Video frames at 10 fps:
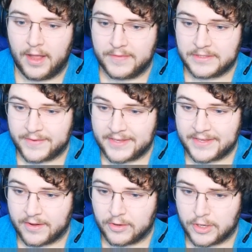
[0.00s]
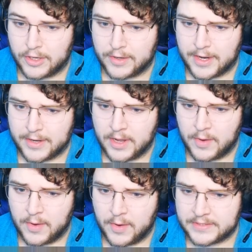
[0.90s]
This device
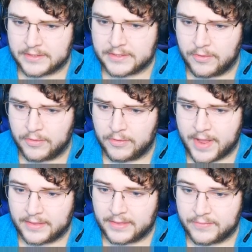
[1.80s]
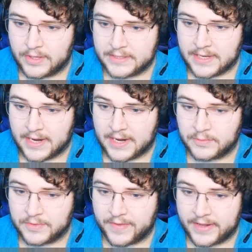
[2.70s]
is low threat level, its odds
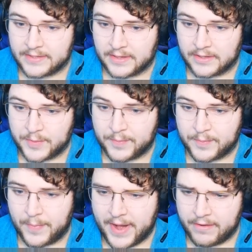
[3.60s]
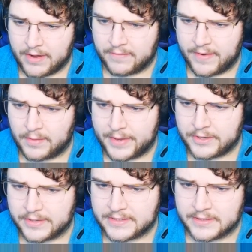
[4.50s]
with advanced technology apparent, availability
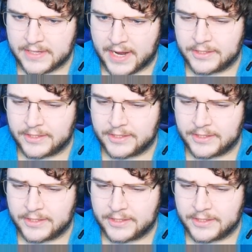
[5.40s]
to its design,